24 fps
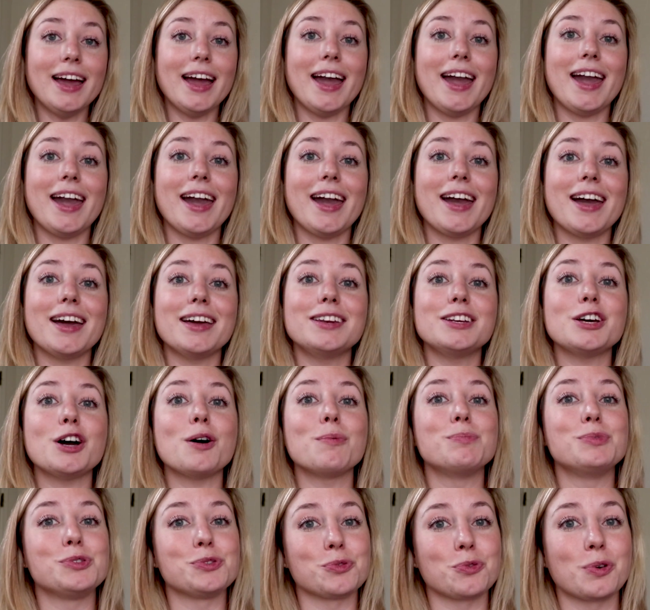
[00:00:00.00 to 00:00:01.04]
and
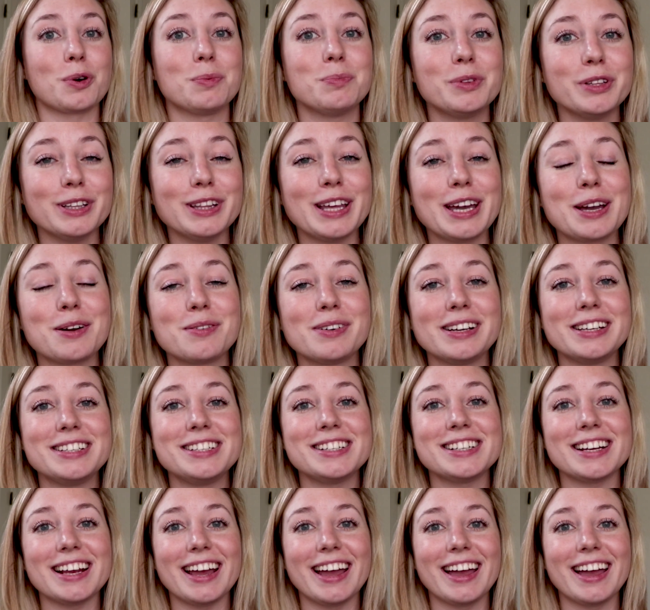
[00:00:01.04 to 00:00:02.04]
absorb the language